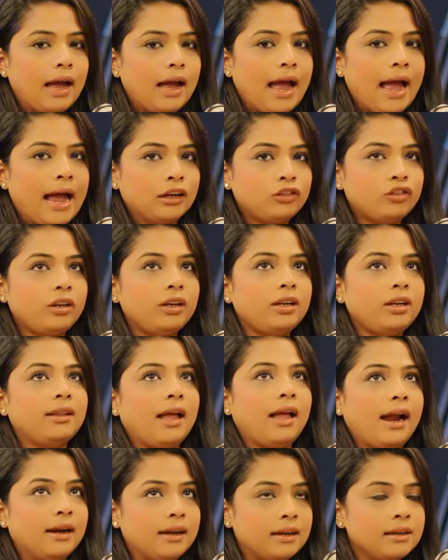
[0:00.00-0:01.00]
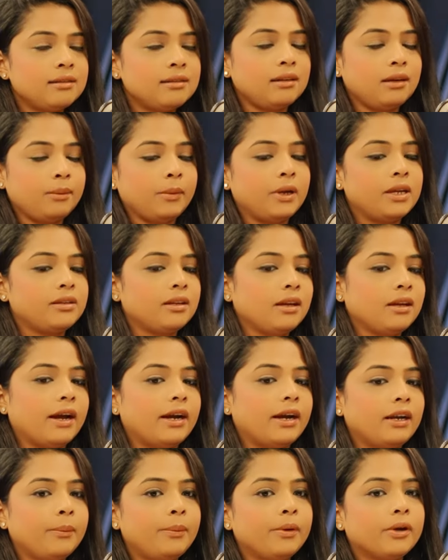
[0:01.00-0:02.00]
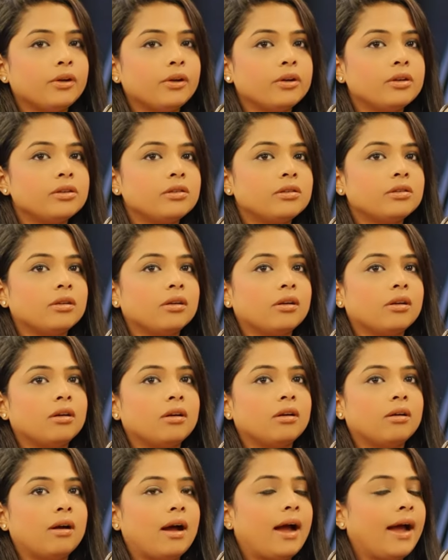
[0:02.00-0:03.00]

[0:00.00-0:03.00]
Actually, that is an amazing idea because uh,